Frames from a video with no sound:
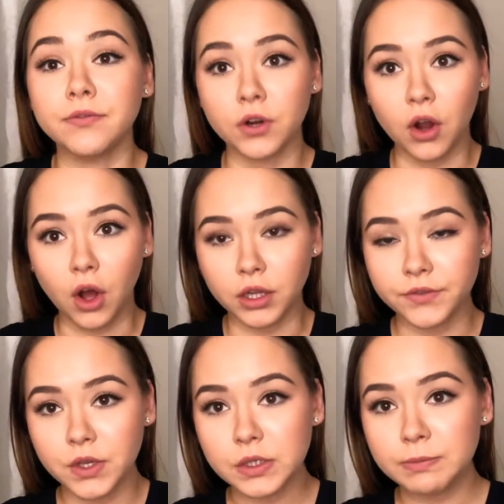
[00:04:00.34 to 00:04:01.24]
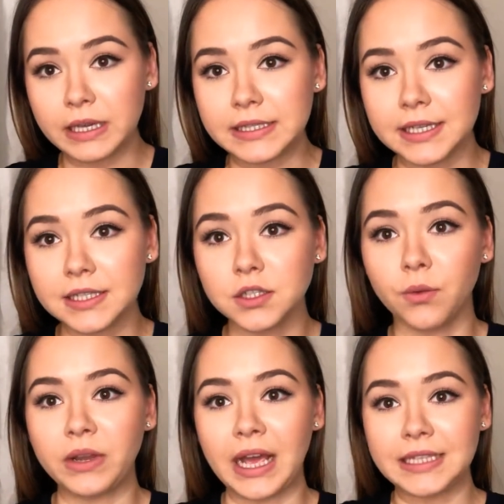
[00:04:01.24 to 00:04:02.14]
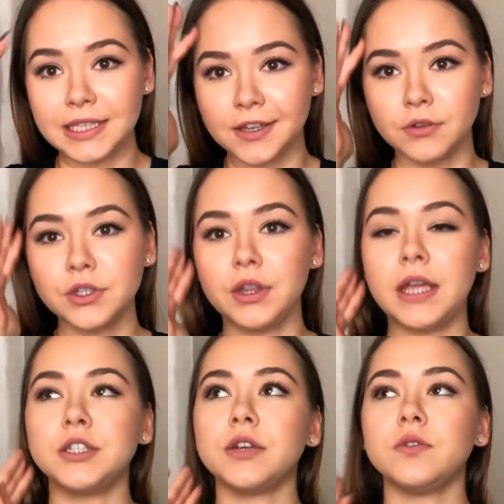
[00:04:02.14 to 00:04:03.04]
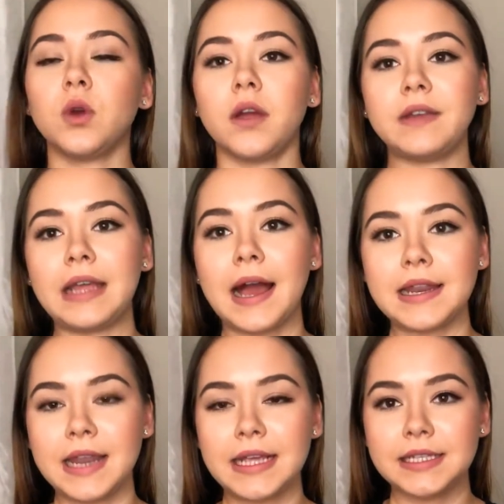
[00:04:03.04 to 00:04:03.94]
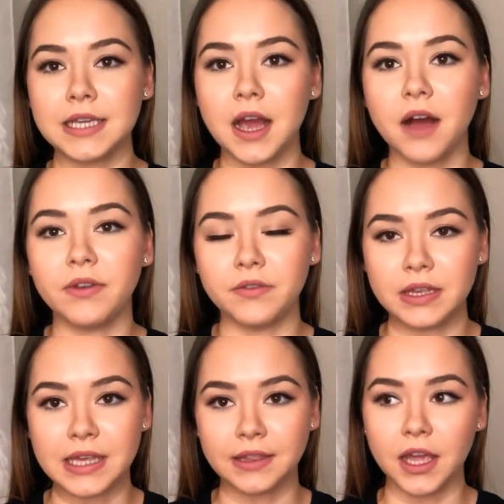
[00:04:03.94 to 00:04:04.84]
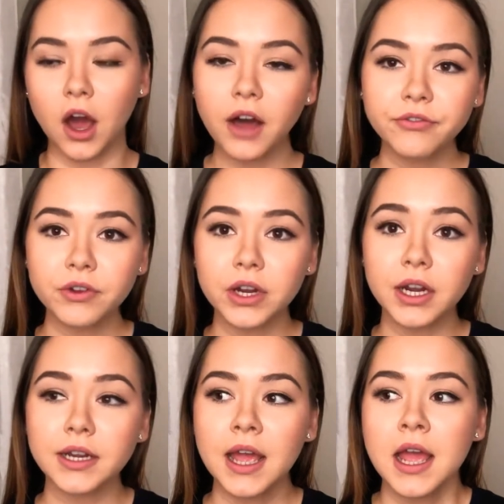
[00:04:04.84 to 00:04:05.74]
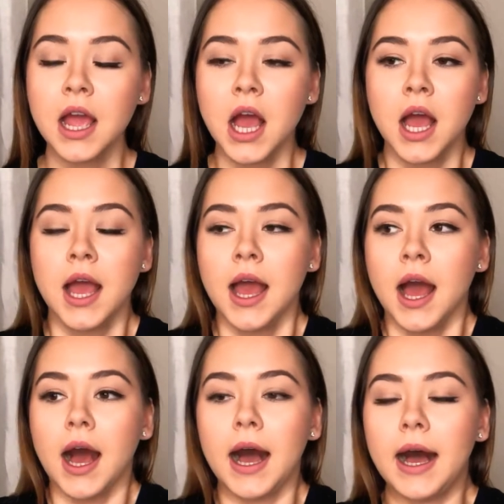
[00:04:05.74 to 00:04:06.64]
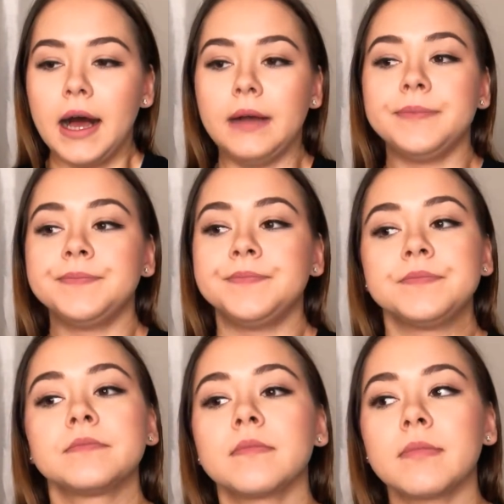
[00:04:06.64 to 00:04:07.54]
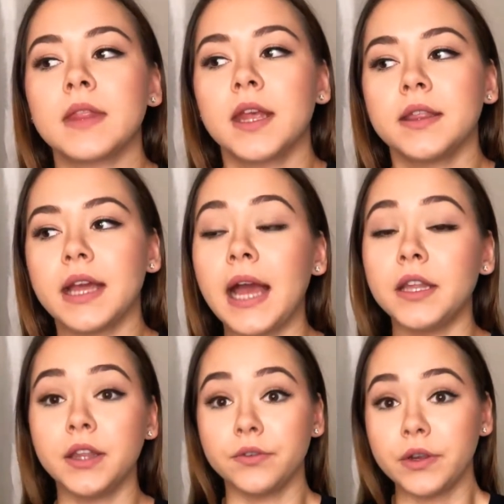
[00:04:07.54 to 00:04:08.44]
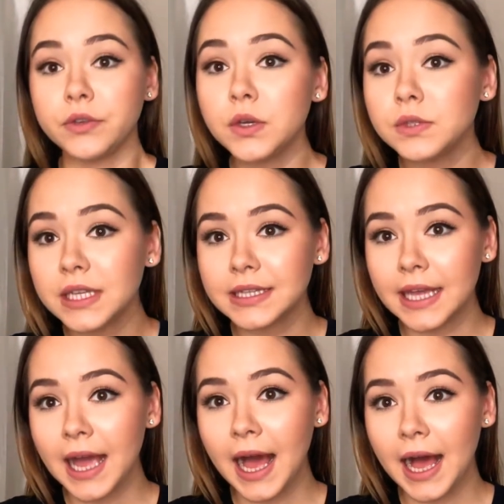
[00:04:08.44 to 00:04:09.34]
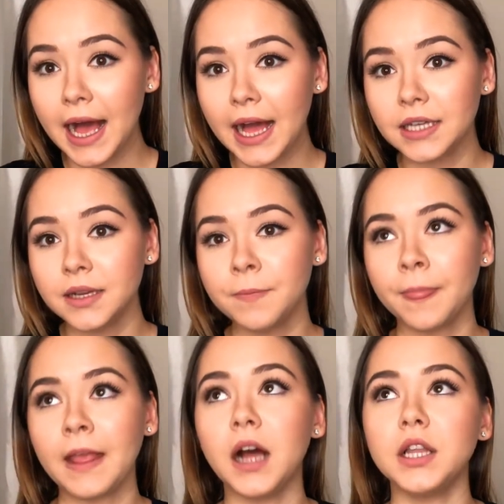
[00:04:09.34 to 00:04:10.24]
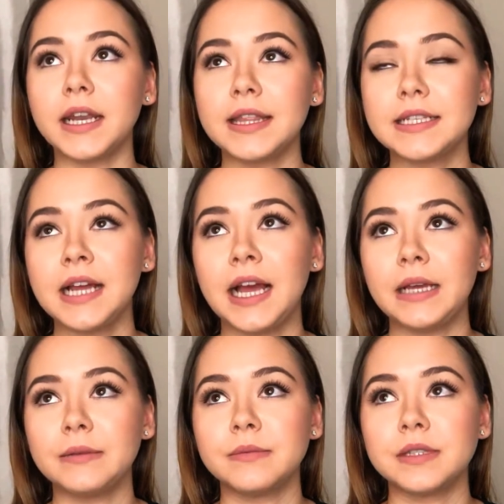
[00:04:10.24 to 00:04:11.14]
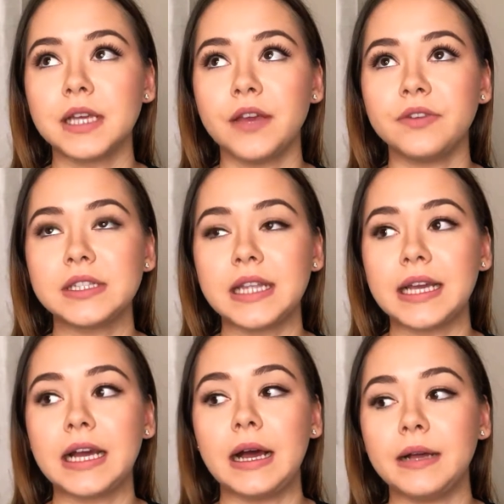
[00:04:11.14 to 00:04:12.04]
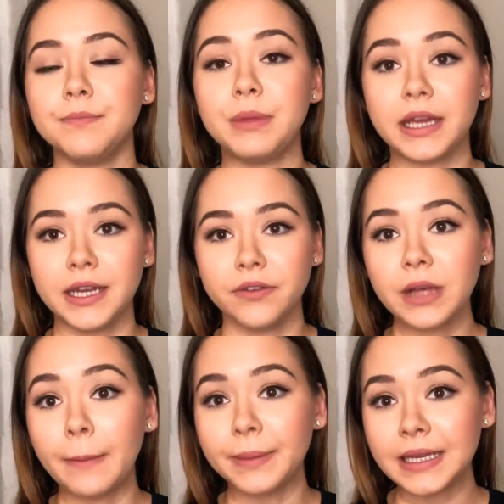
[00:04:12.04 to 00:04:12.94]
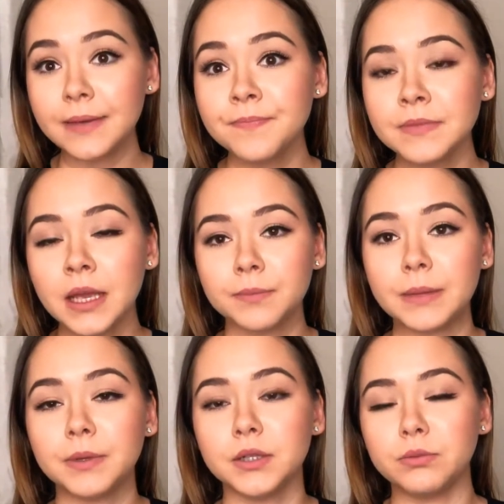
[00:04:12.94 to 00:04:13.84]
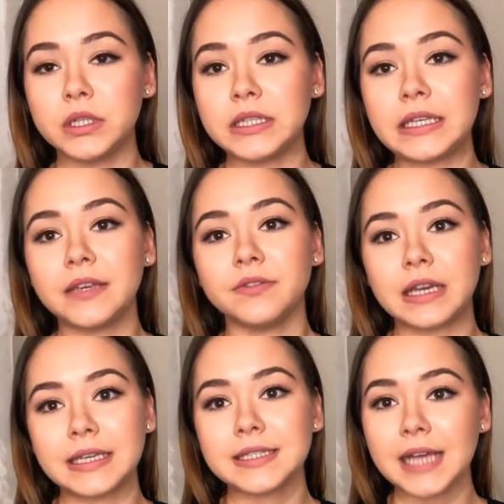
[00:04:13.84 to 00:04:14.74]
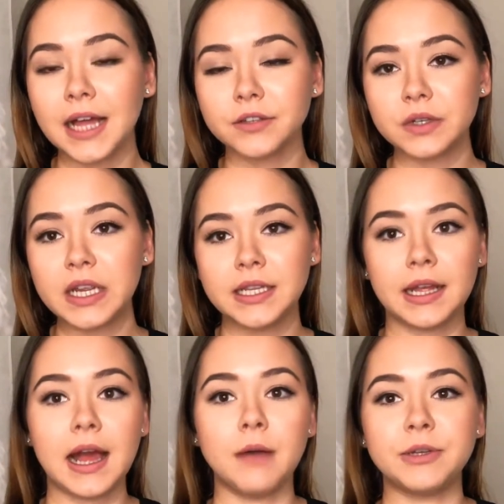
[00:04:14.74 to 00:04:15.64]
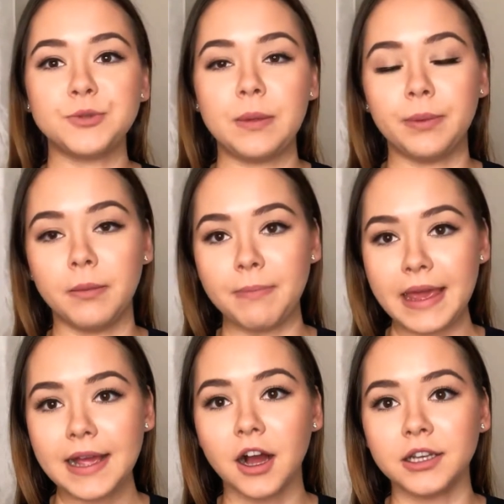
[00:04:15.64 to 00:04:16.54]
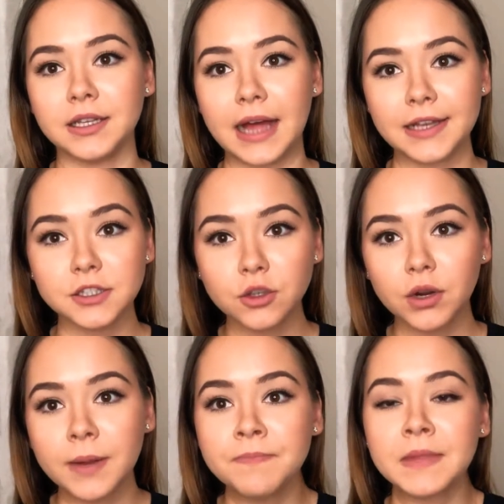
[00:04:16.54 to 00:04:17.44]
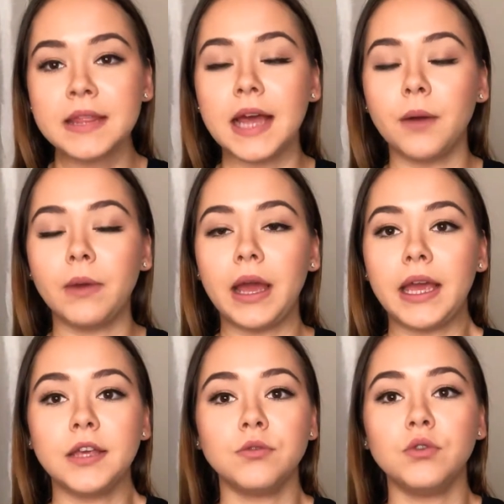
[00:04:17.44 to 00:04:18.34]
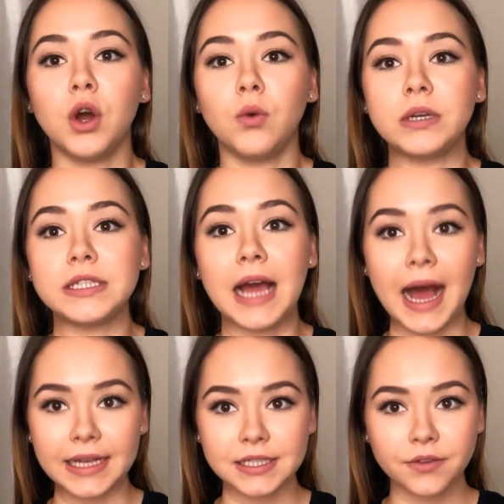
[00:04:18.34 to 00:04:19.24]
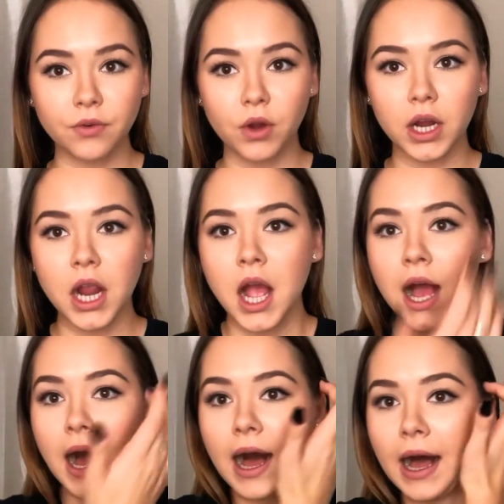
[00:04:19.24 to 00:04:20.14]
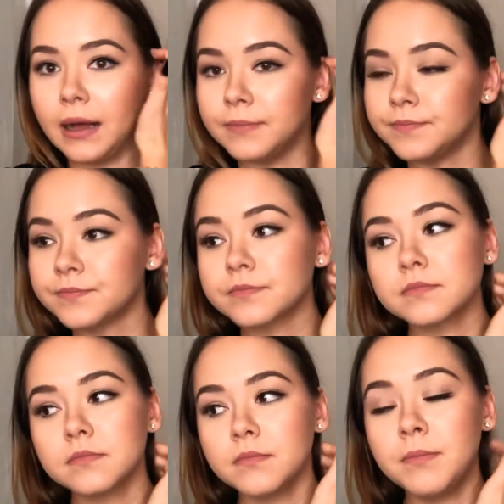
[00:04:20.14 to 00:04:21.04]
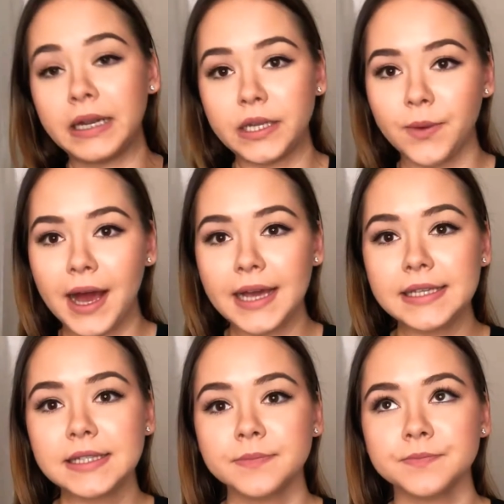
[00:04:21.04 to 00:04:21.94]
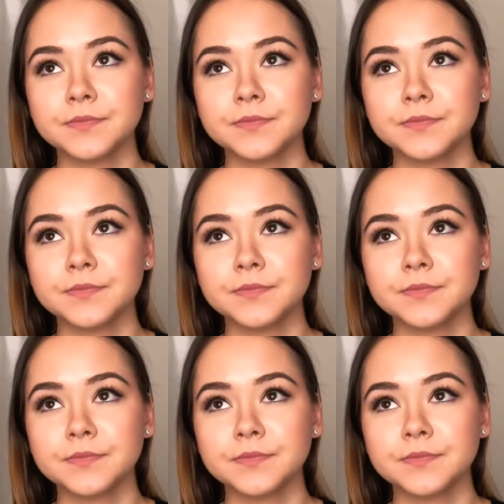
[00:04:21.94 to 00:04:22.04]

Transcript: for all of those places. So when I did go to the interview, I already had an idea of everything they offered, the kind of the reviews that they had. A lot of the times, if it's like a big enough company, people will leave like salary and like how much people make on Glassdoor. That way you know what to ask for money wise.